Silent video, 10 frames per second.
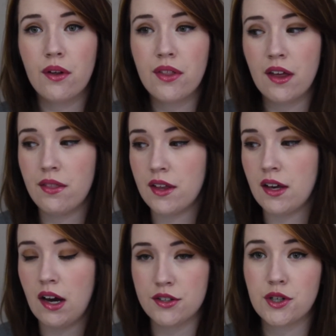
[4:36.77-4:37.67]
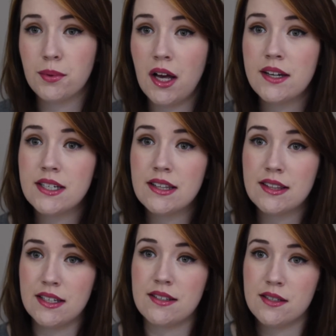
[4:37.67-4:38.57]
than the Oscar Blandi,
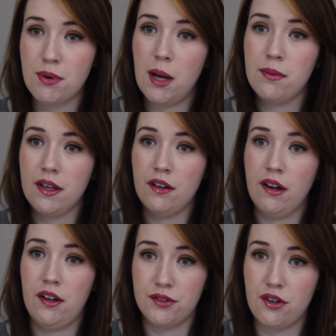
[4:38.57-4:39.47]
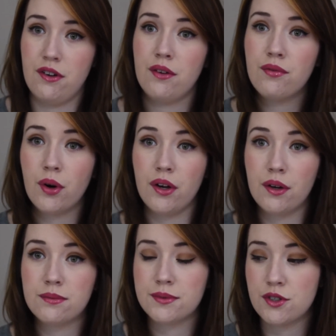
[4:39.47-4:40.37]
this is probably a great alternative for
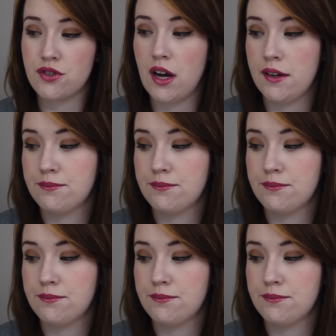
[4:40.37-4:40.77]
you to try.